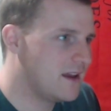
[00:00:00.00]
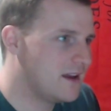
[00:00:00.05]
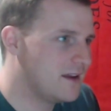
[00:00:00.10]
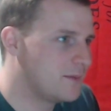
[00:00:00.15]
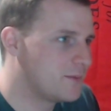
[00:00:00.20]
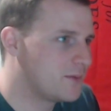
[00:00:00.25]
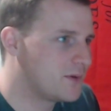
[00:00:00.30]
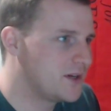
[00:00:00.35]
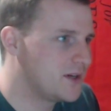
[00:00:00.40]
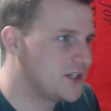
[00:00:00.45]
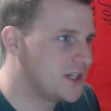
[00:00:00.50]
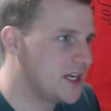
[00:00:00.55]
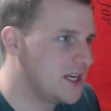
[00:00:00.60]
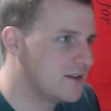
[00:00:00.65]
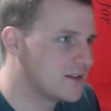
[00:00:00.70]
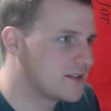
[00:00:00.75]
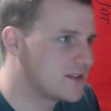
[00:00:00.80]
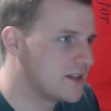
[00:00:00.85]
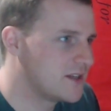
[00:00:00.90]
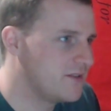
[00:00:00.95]
I appreciate
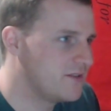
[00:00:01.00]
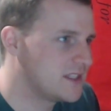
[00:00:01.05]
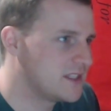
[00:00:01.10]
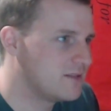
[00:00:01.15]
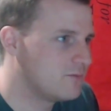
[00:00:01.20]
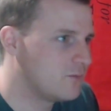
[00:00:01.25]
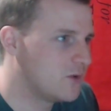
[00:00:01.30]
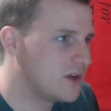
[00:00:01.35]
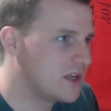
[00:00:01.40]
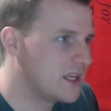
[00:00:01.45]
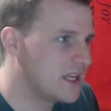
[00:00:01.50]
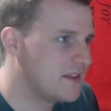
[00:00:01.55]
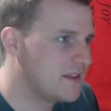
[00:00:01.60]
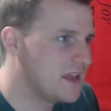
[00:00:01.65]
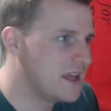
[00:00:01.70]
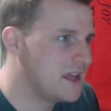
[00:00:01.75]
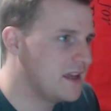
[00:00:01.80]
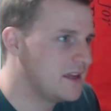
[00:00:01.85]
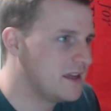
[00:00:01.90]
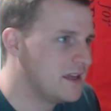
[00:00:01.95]
your service in working
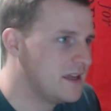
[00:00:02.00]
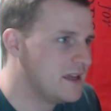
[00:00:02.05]
there.